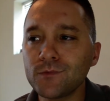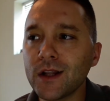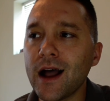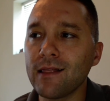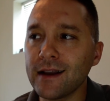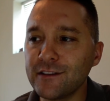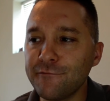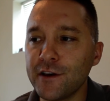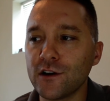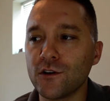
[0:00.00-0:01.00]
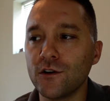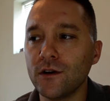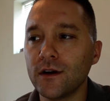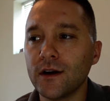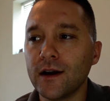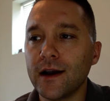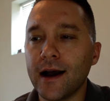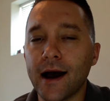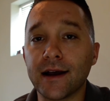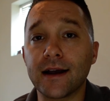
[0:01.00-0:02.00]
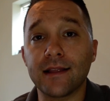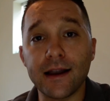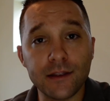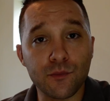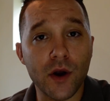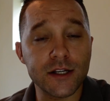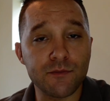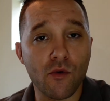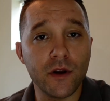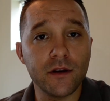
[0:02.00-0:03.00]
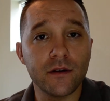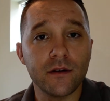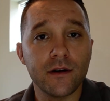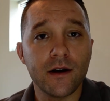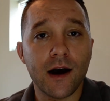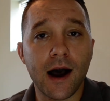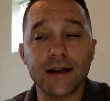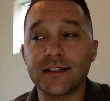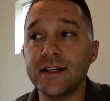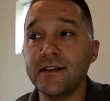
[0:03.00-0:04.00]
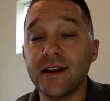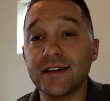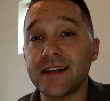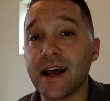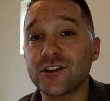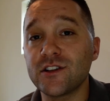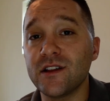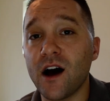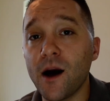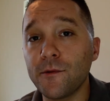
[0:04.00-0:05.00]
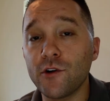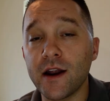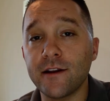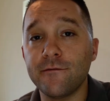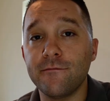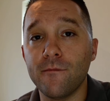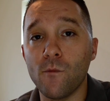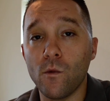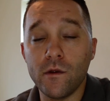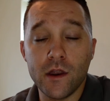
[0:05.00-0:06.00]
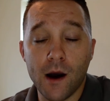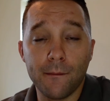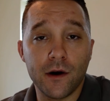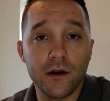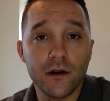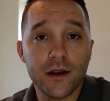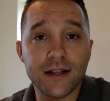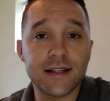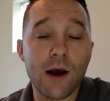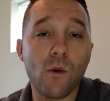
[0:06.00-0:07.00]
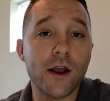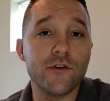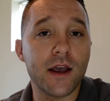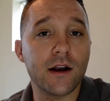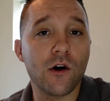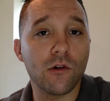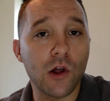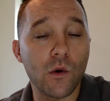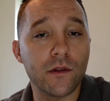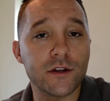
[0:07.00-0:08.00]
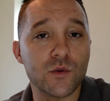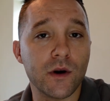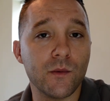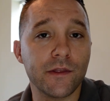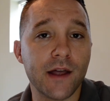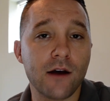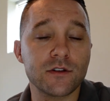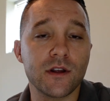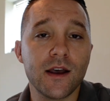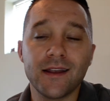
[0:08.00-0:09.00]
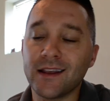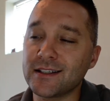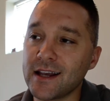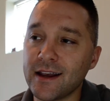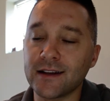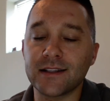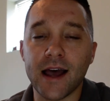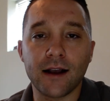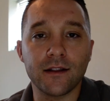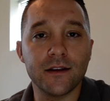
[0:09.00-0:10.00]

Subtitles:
I like the vehicle. I like the price point. I see that it's actually the upgraded number. Is that why you can't go lower than 21,000? They say, exactly.